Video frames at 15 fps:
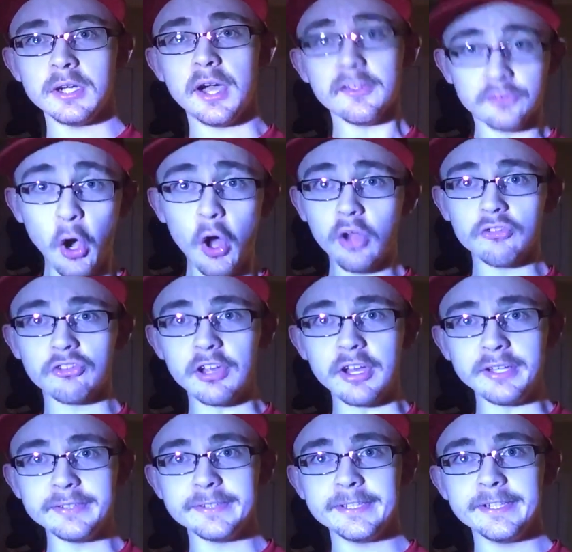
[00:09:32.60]
I told
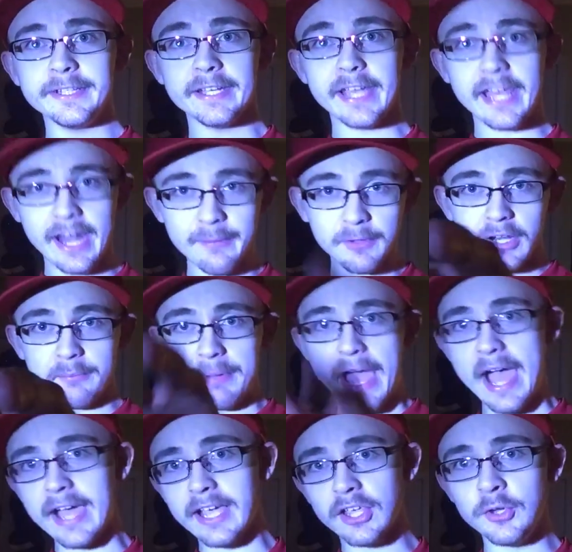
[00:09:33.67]
you. And I'm going to
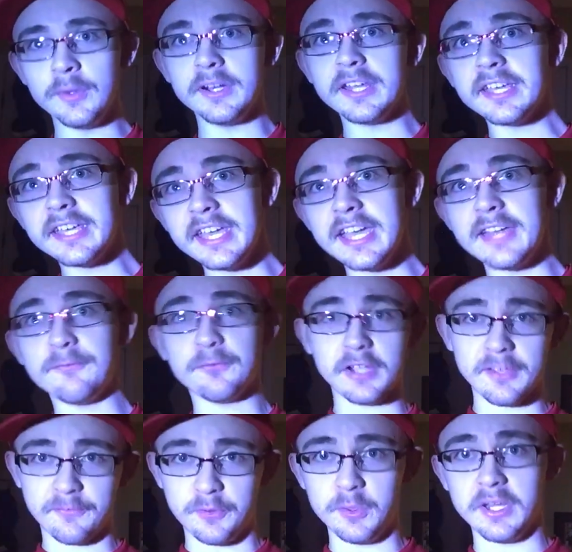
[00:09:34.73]
buy a Unity kit for
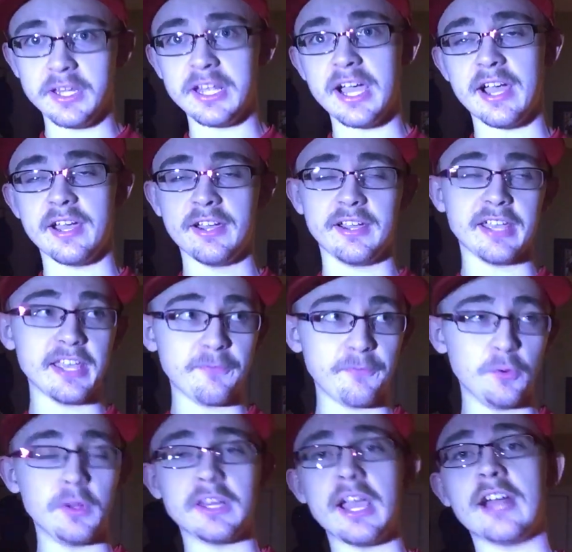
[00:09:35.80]
Ifunin, uh,
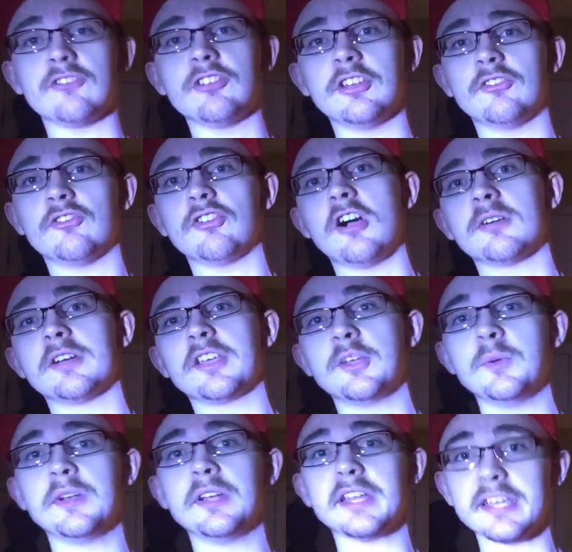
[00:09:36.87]
Achara
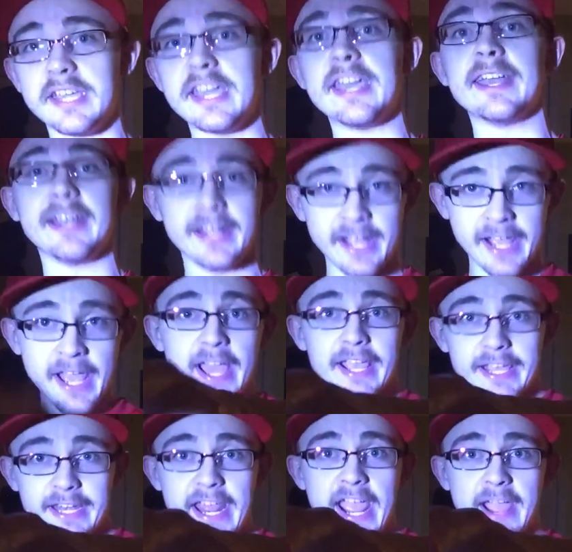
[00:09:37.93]
Unity kit.
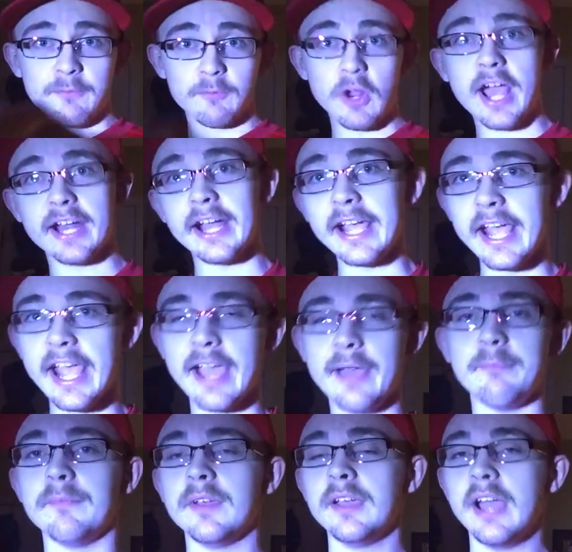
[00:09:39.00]
You damn right I
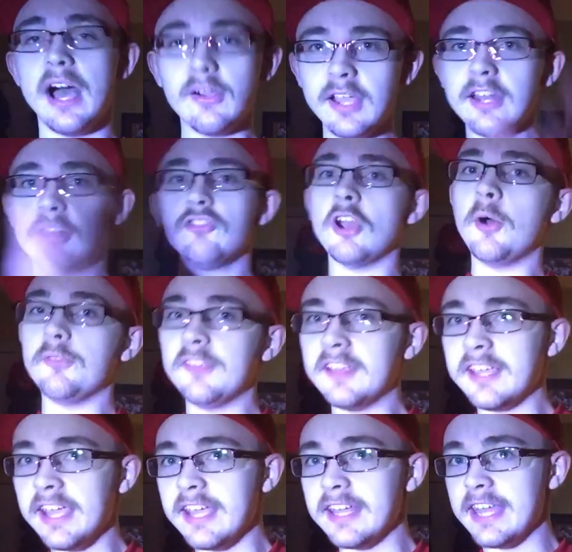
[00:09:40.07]
am. I'll get a Jozy
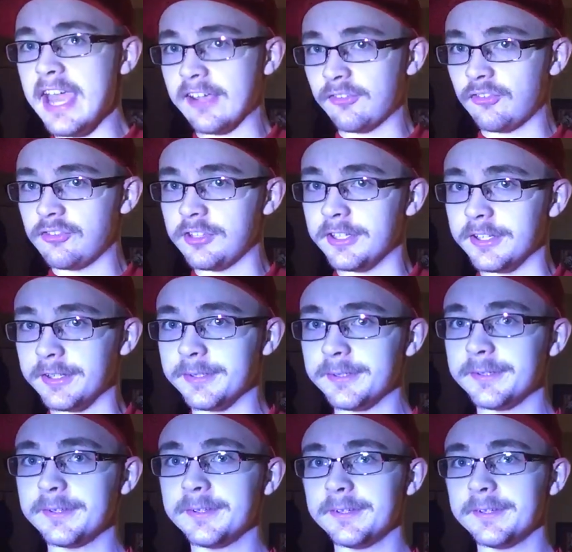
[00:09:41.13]
kit next year.